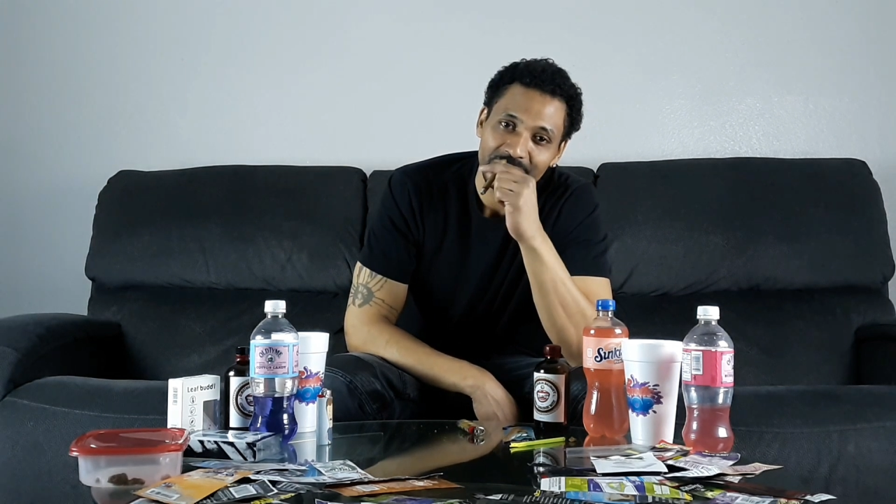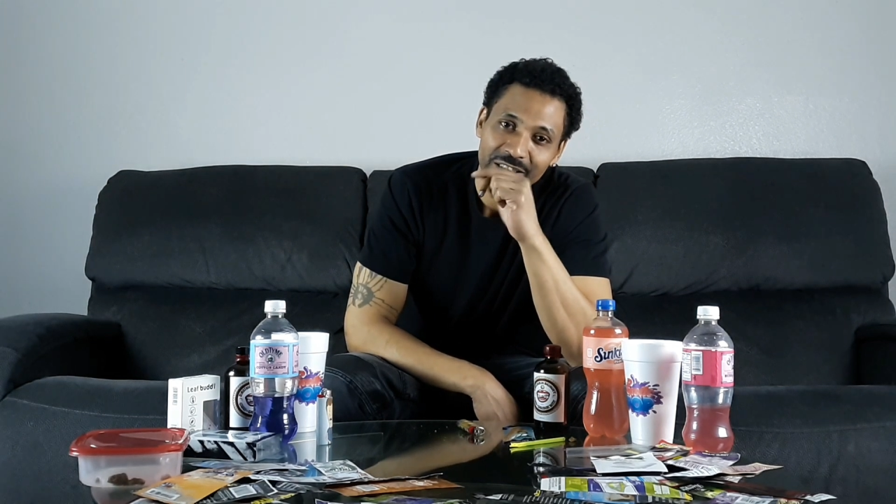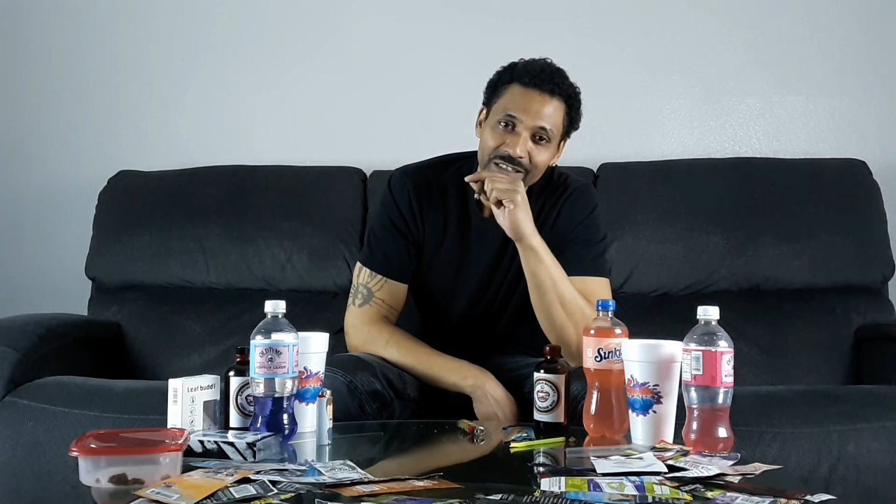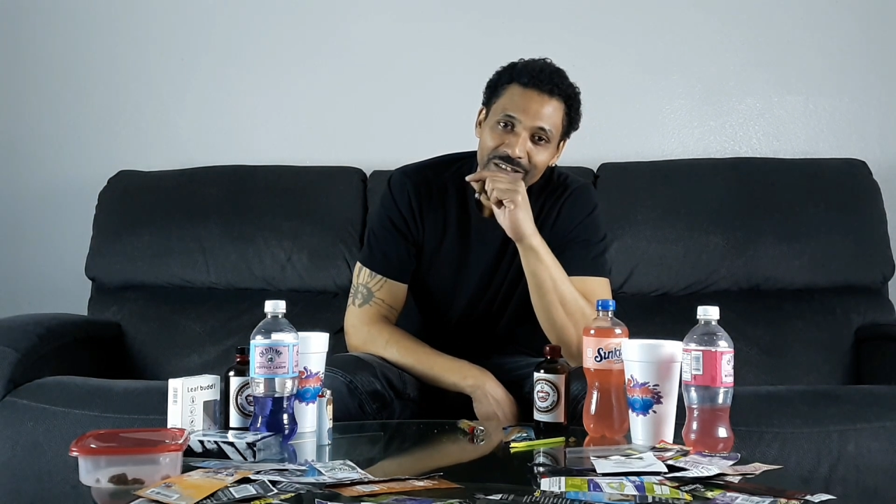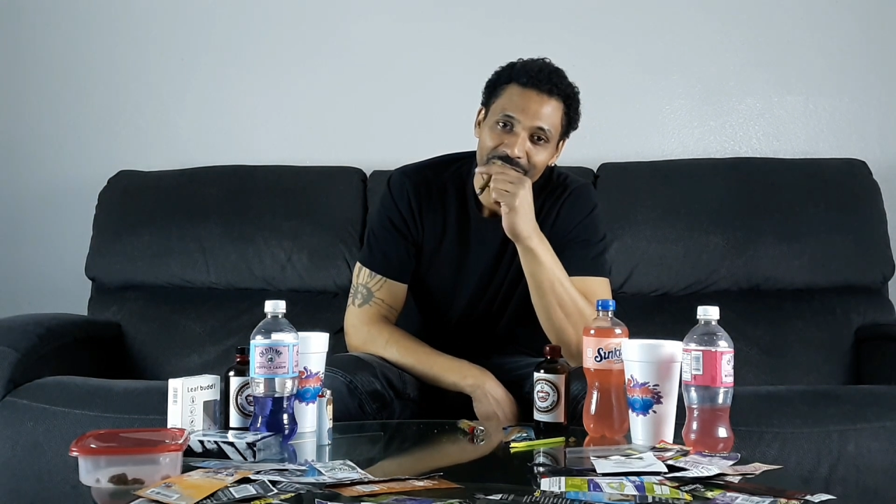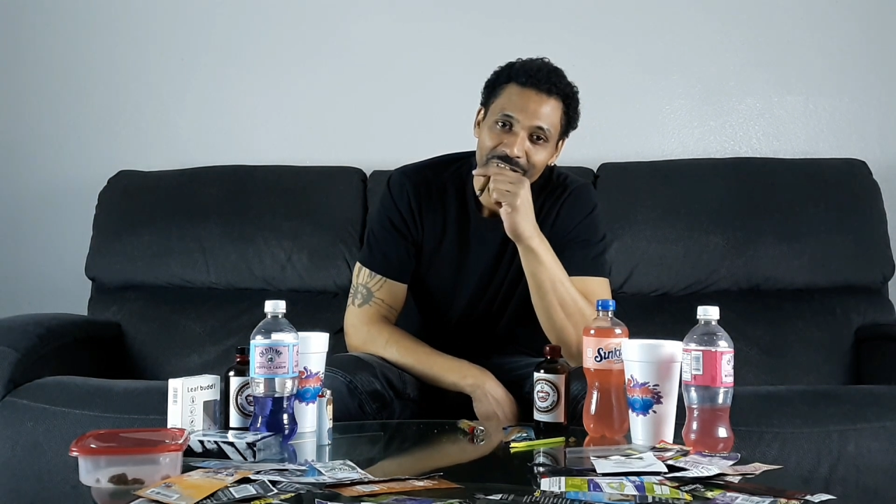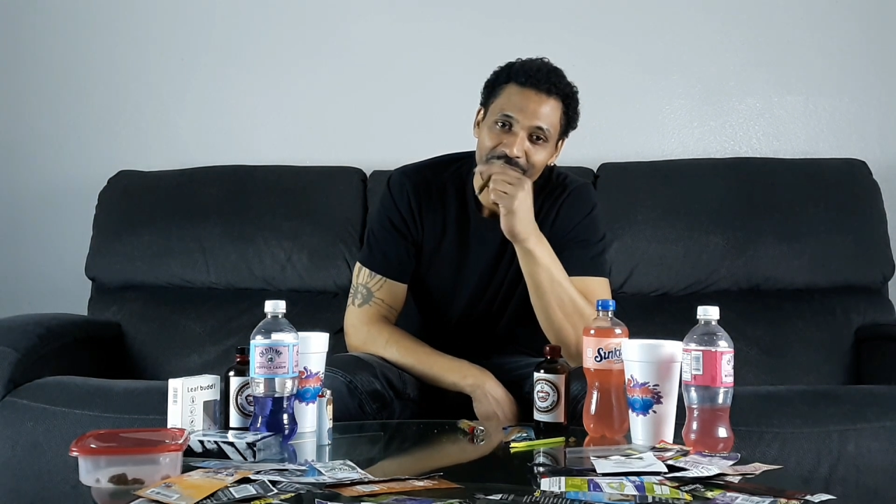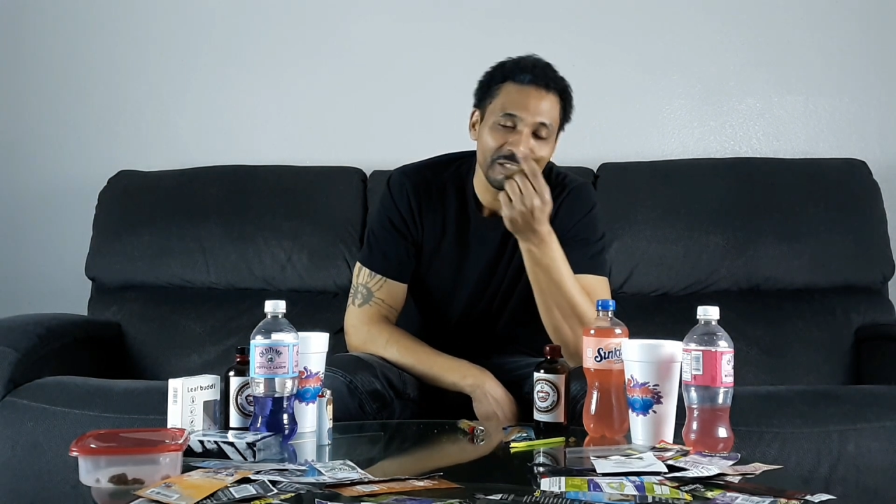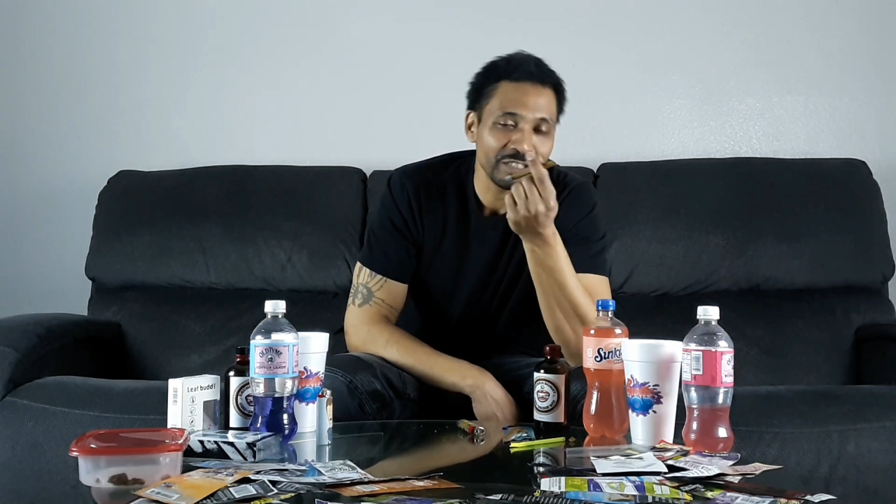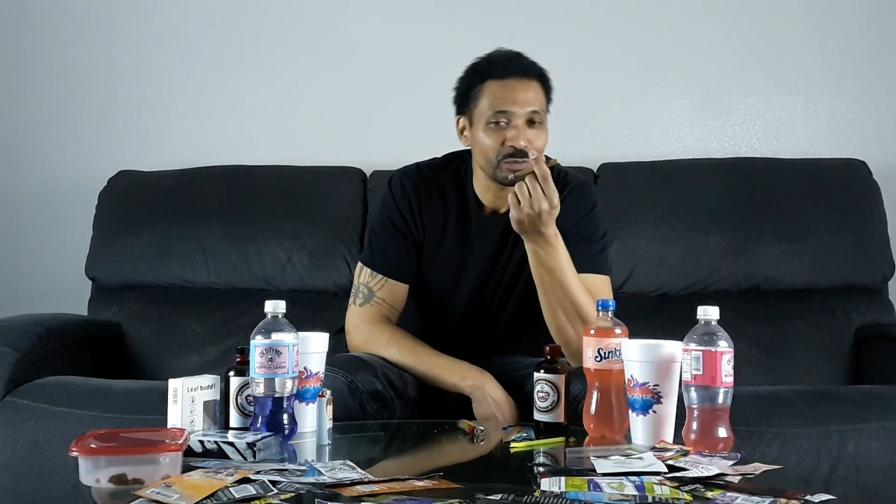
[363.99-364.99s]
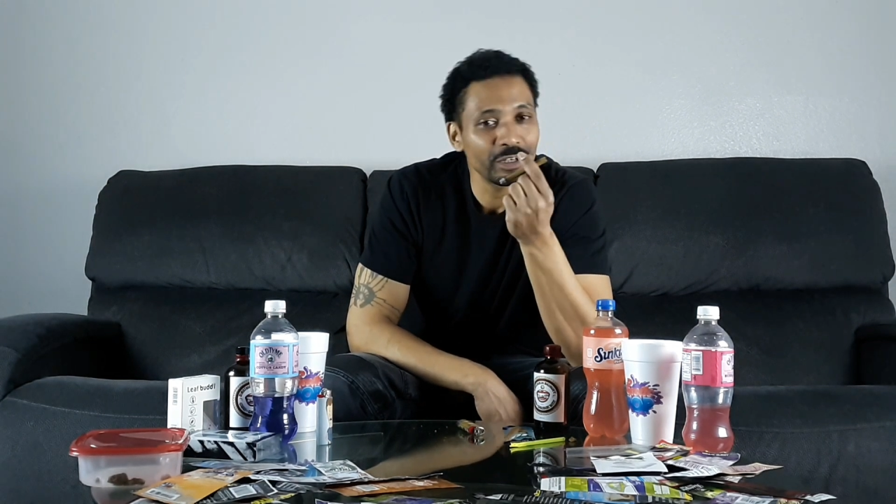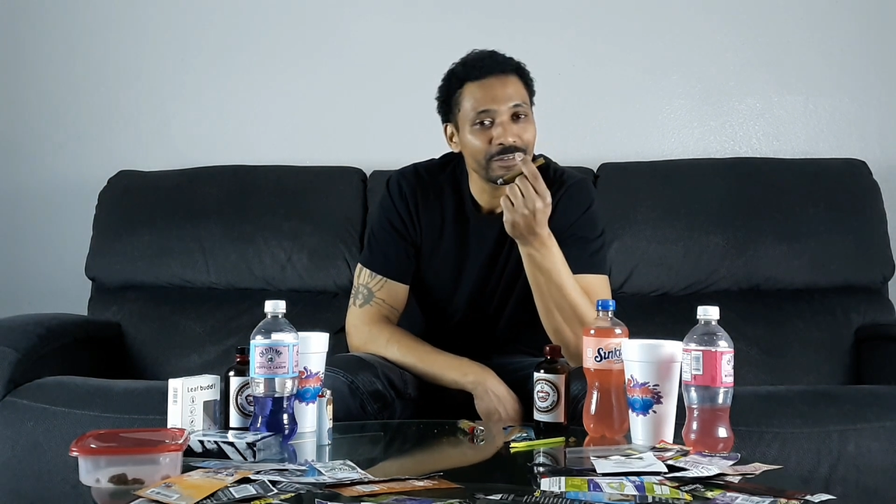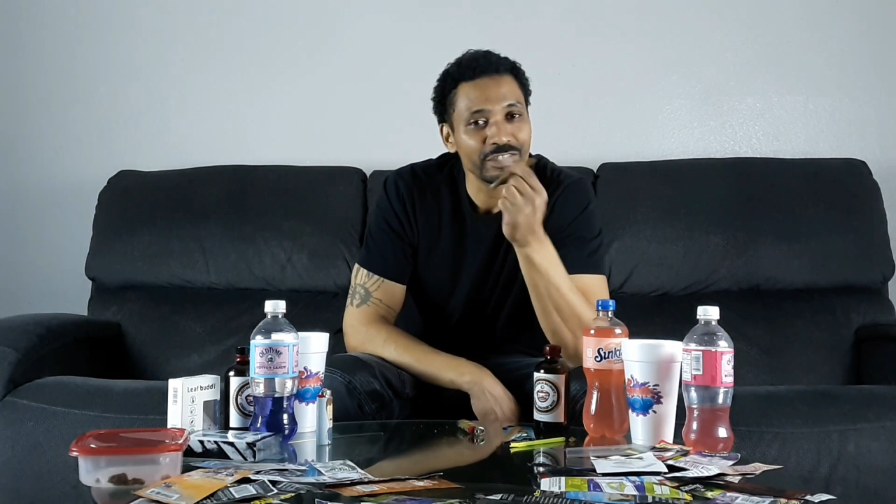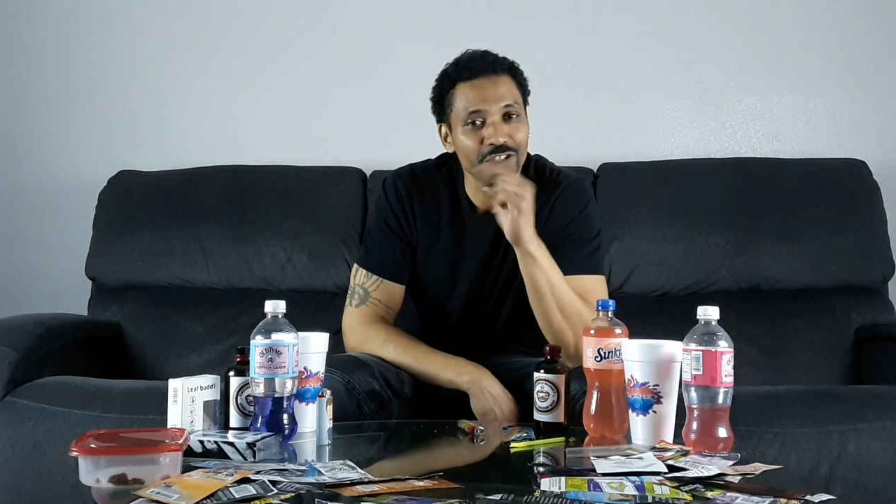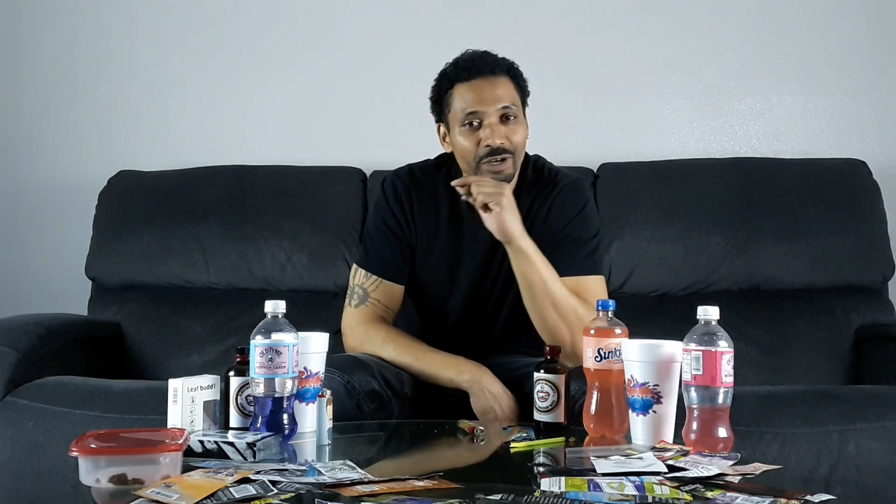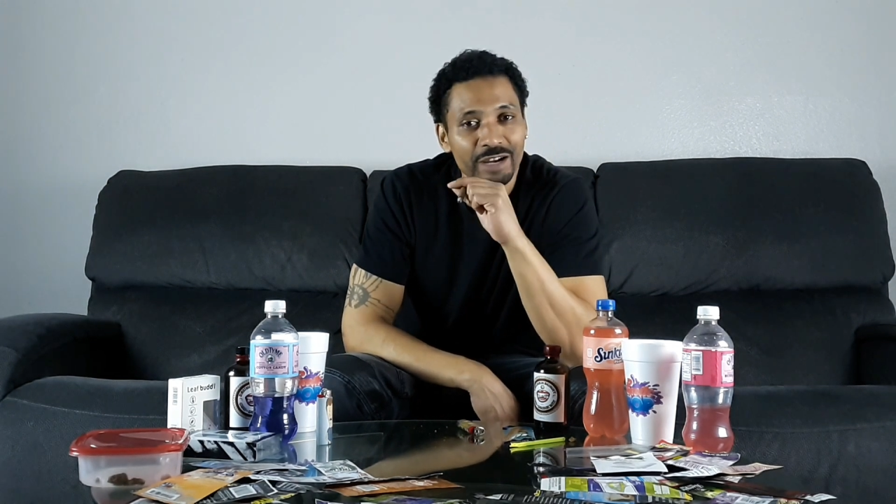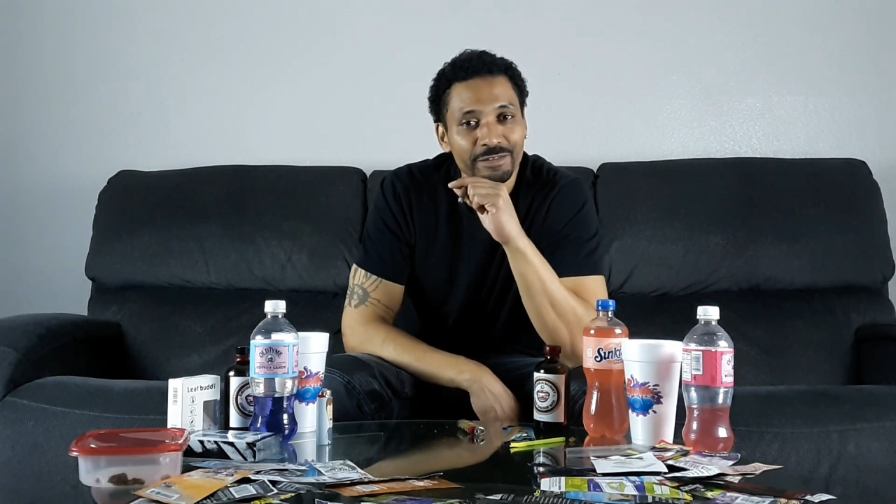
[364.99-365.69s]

then you know, it's worth a try